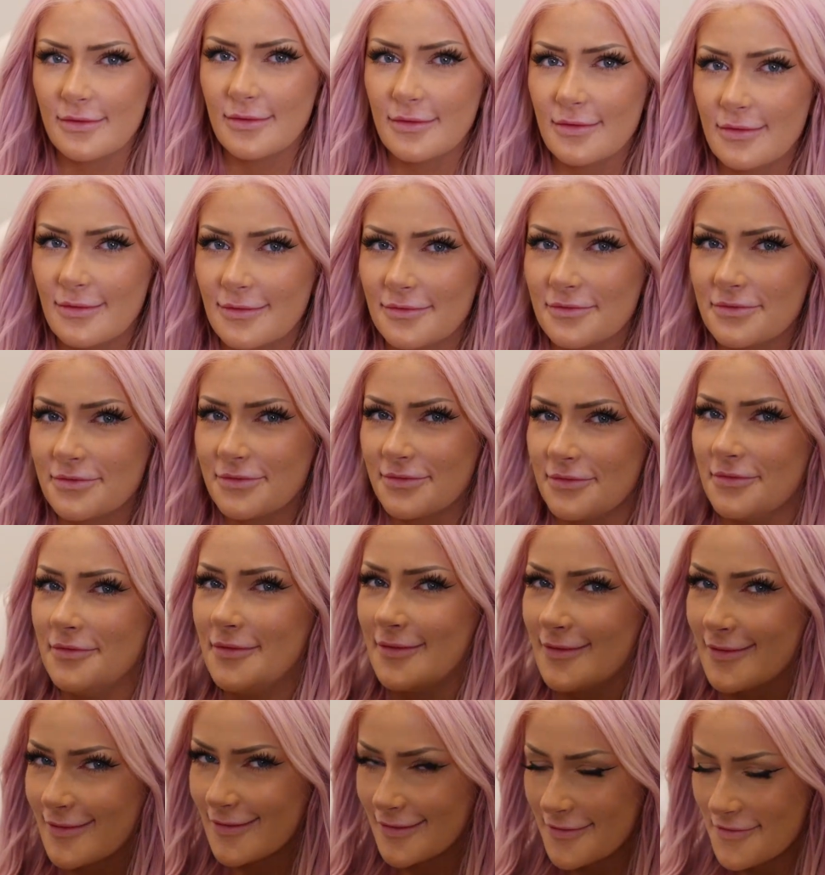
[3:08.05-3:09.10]
okay,
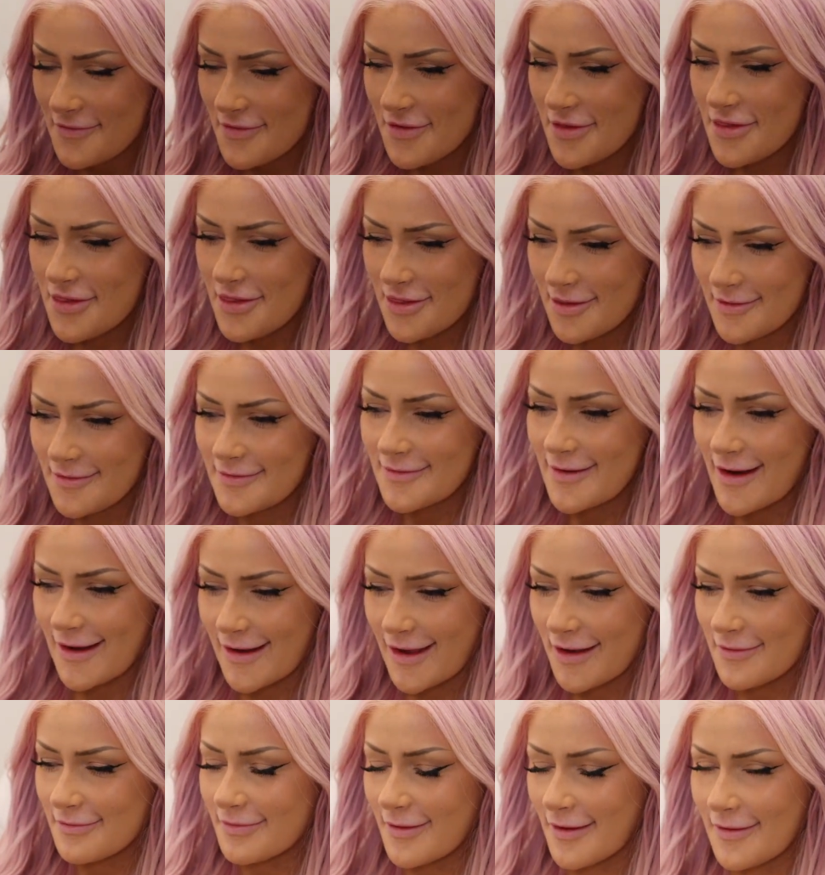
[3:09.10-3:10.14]
okay, good. I
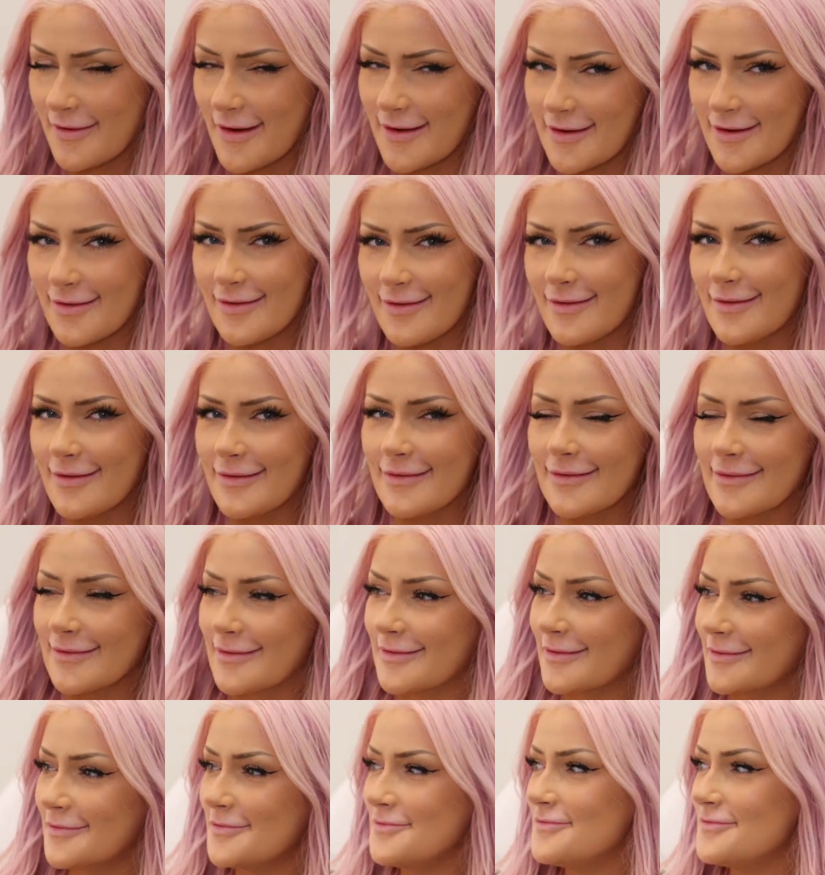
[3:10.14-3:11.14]
can't feel my nose.